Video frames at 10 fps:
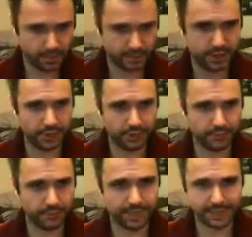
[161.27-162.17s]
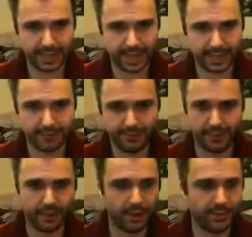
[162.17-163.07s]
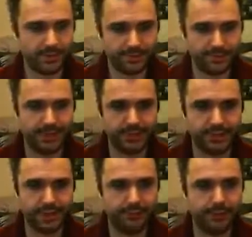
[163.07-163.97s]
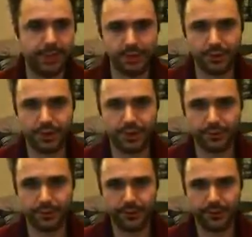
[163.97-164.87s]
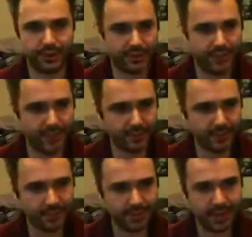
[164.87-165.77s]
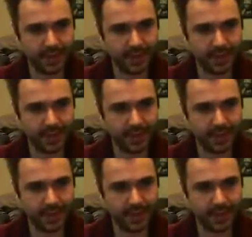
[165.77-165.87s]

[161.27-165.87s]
So once again, the concept of that is you take a big unit of 20 Flesh Hounds,